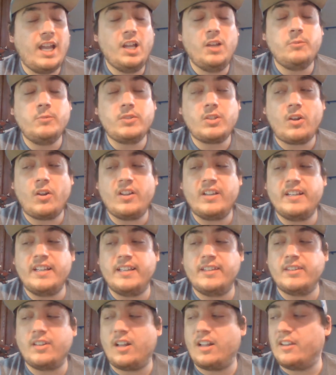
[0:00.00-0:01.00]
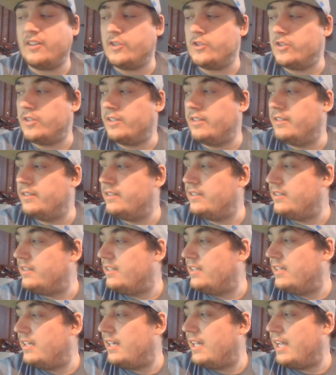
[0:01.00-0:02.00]
I almost called it an anthology.
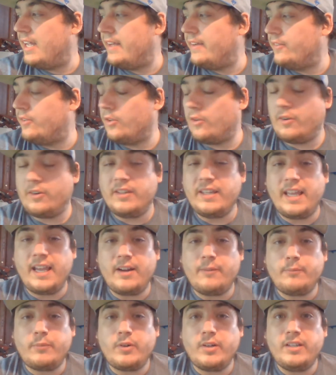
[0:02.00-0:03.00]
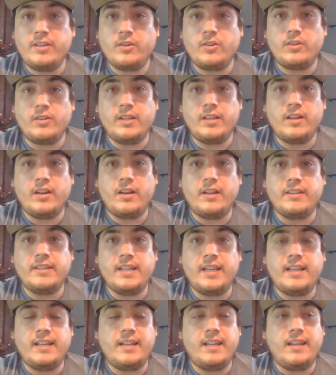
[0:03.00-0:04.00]
I learned that pretty early on
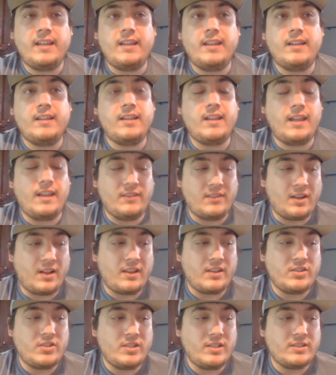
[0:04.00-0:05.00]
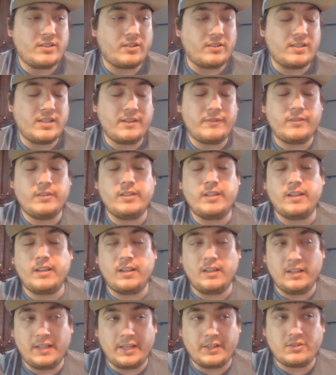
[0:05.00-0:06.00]
that Anthologies are different than
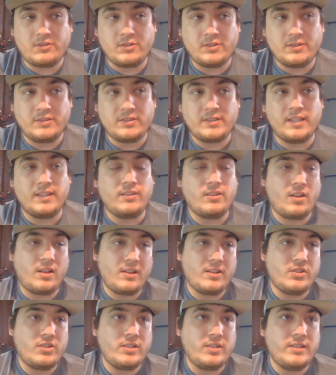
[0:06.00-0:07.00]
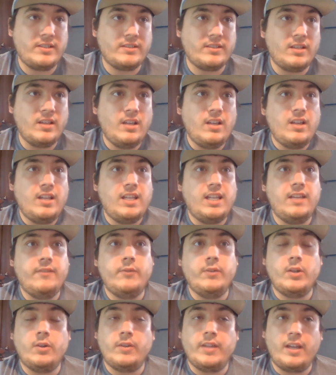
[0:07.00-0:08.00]
collections. Anthologies,
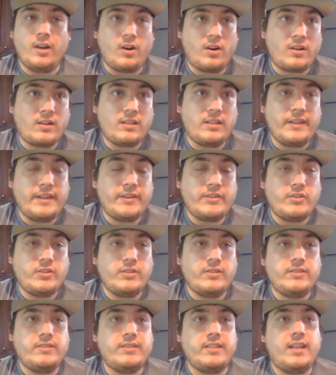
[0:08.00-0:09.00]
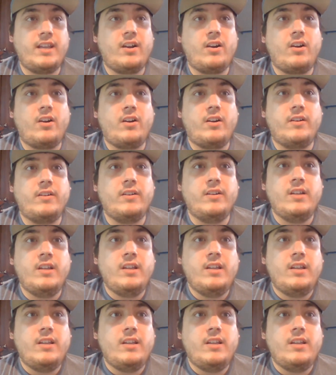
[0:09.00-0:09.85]
even though they are collections, are